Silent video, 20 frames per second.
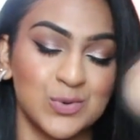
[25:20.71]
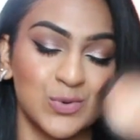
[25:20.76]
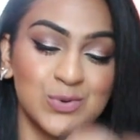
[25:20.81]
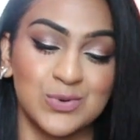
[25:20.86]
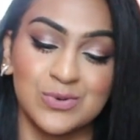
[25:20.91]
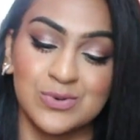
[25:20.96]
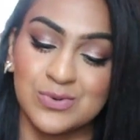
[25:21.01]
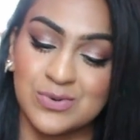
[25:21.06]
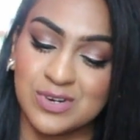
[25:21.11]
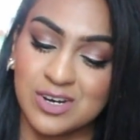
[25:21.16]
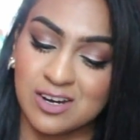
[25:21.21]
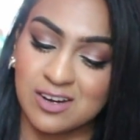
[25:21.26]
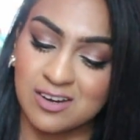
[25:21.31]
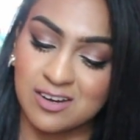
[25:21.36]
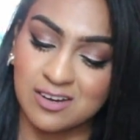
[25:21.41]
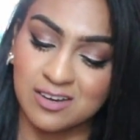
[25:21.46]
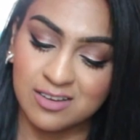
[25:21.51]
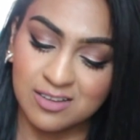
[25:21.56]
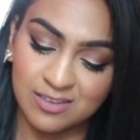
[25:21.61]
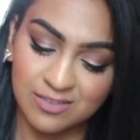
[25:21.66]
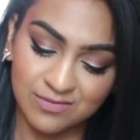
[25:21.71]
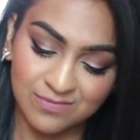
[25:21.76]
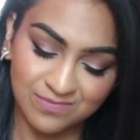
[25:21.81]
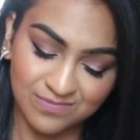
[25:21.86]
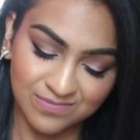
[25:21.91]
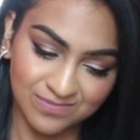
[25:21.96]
Ooh, girl.